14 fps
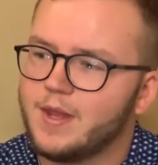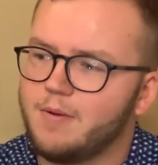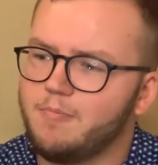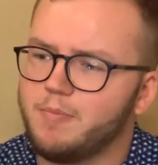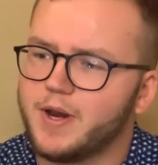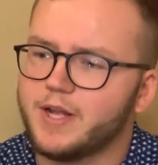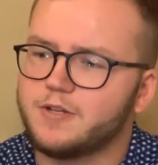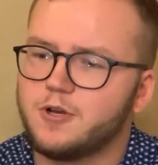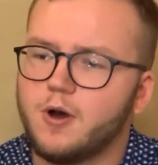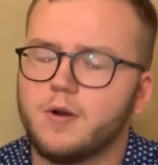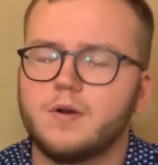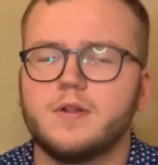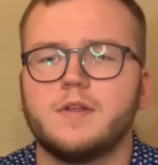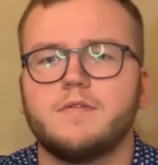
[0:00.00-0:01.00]
but I
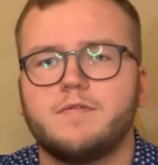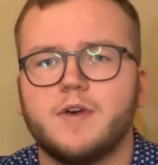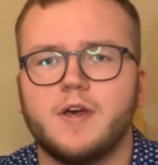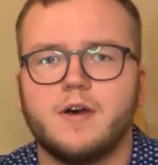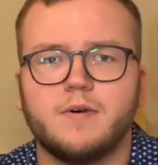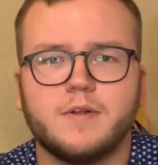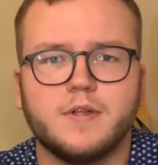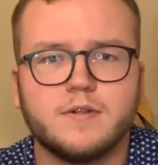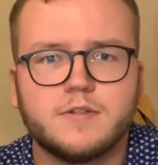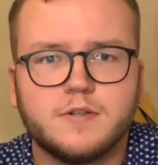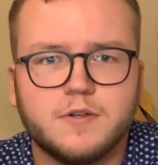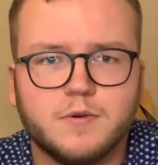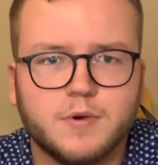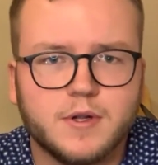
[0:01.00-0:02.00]
totally fell
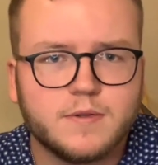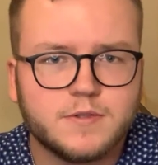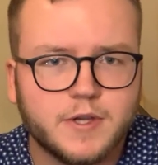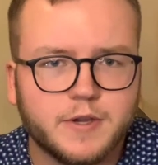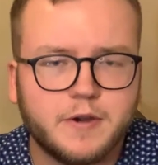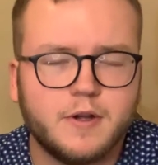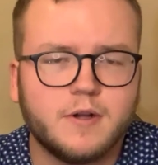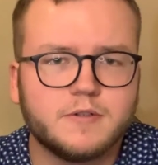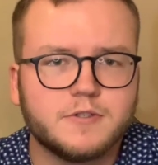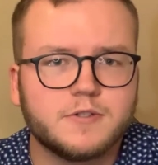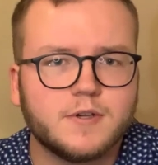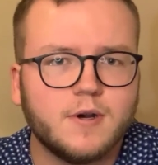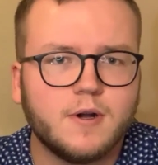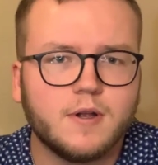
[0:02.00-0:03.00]
into what
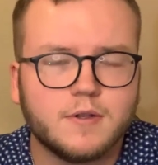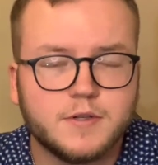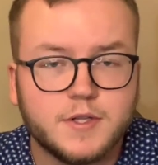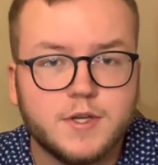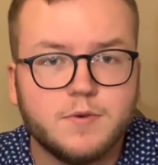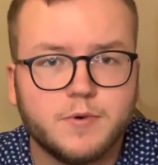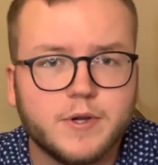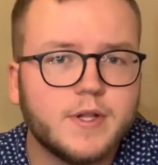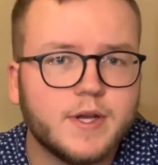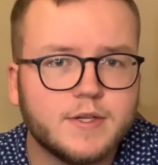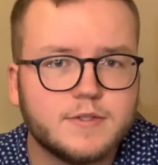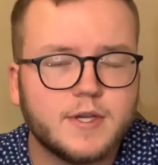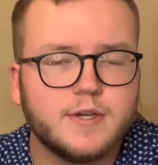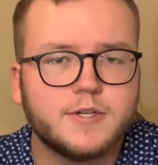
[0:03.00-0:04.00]
psychologists call
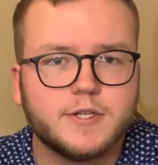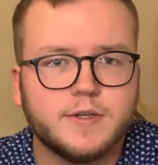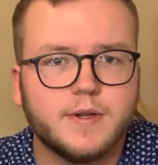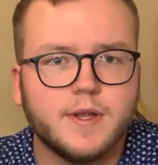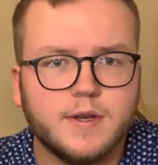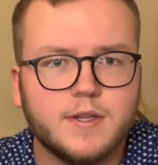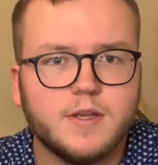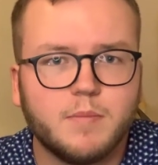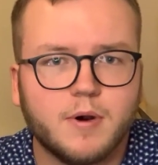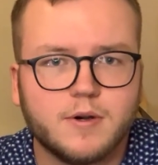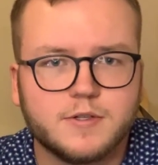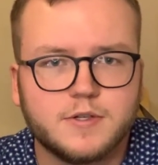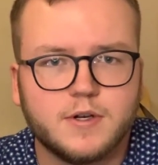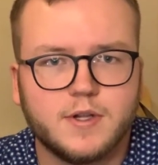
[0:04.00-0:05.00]
derealization and
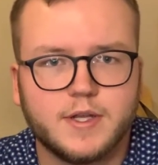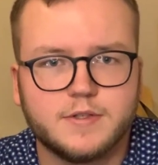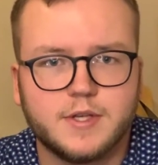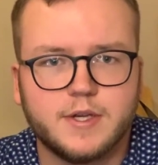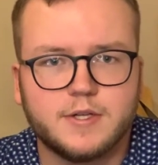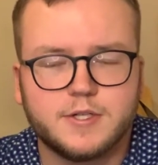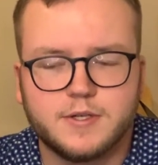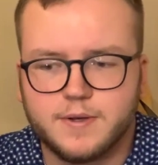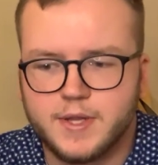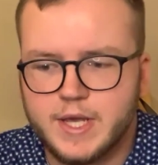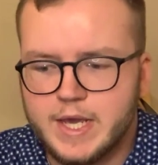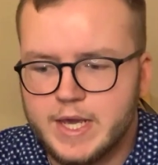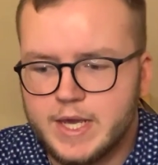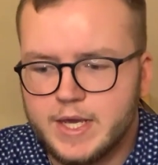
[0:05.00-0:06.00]
depersonalization.
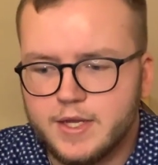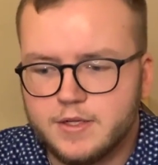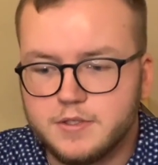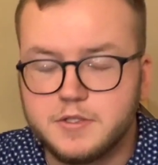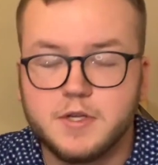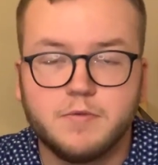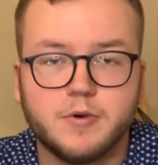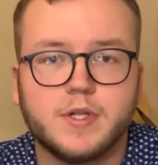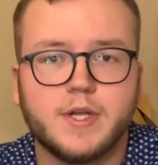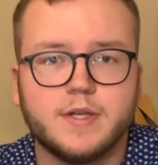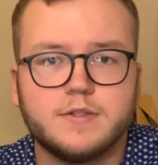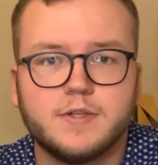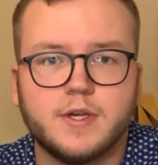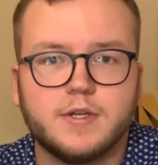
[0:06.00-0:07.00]

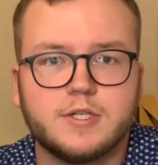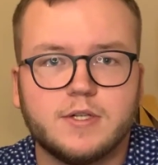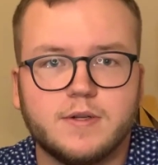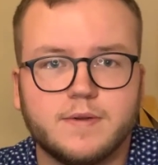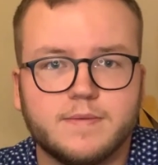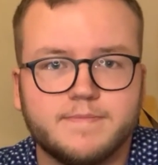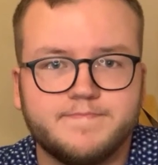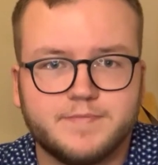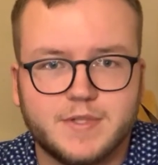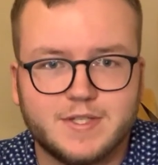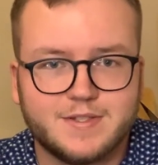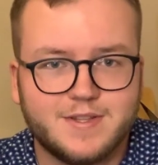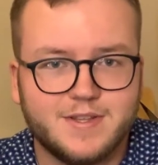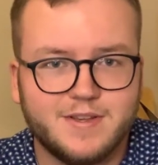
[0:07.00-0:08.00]
Derealization
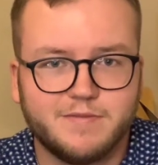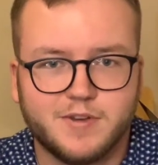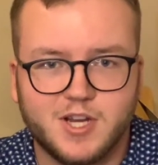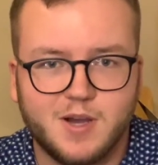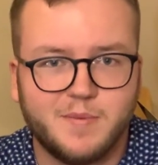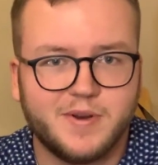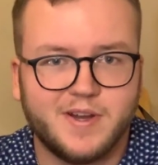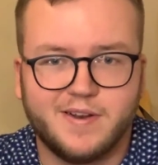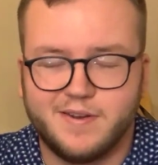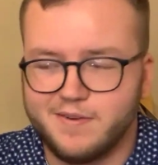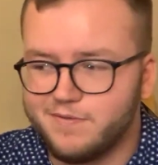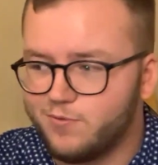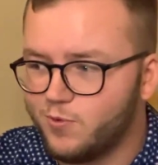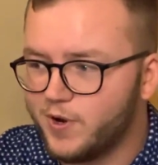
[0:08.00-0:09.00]
is the phenomenon
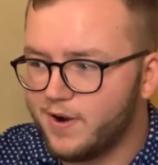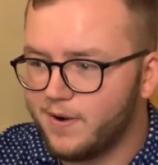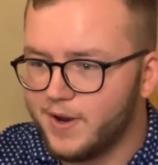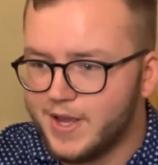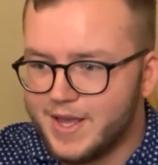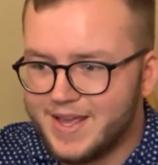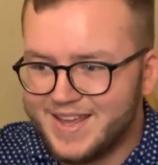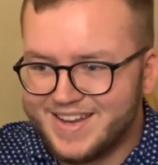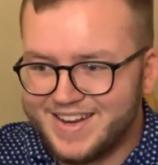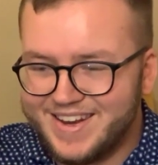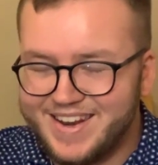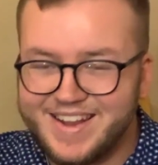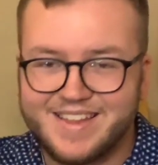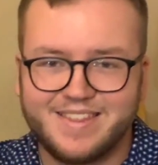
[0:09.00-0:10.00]
of where
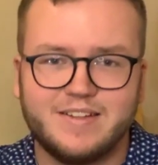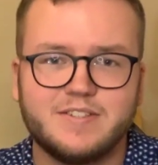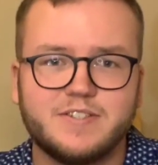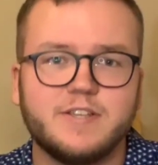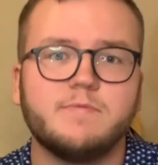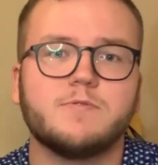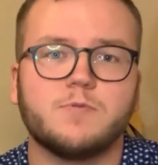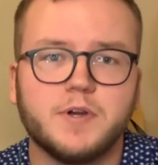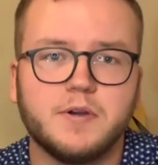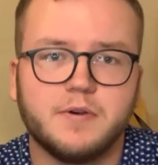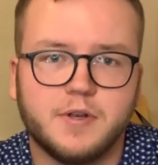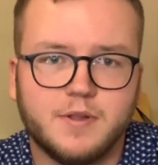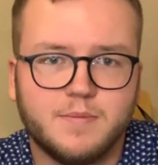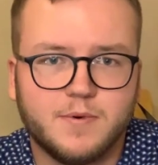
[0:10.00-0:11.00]
nothing seems
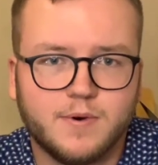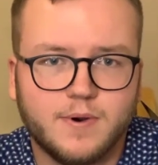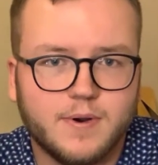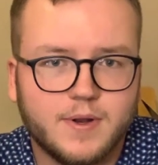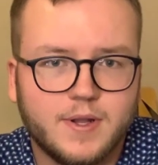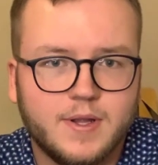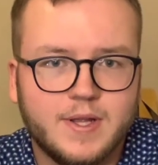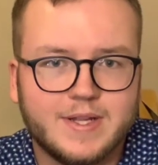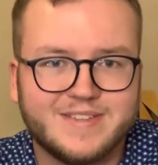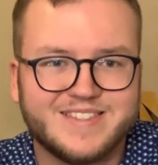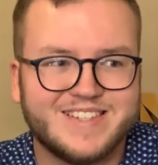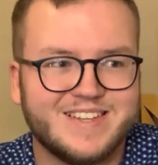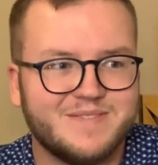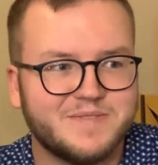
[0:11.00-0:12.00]
real anymore. It
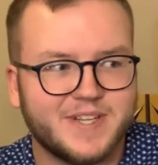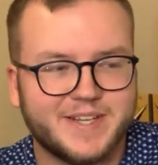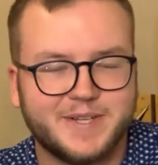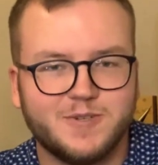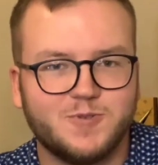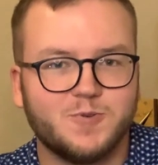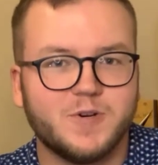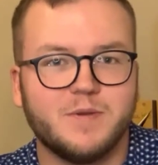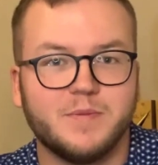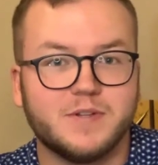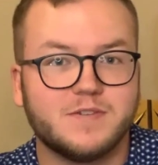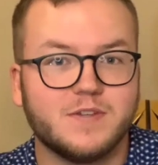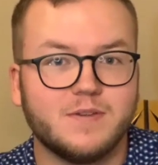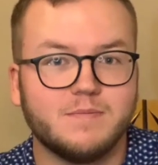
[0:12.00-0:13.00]
seems like a dream.
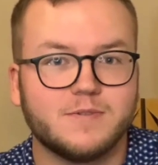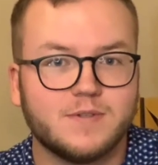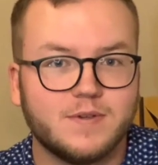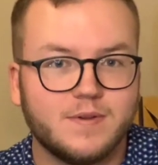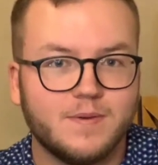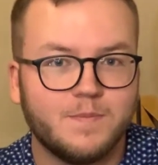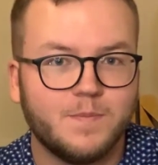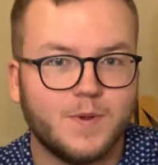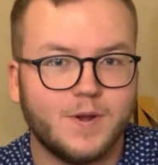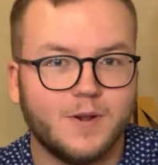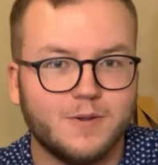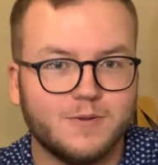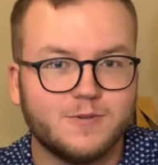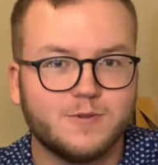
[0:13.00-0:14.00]
It seems
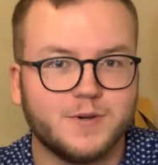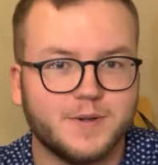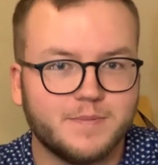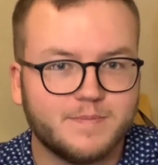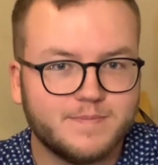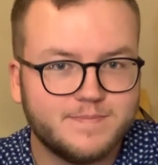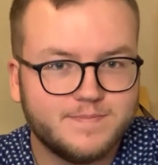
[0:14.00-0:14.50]
illusory.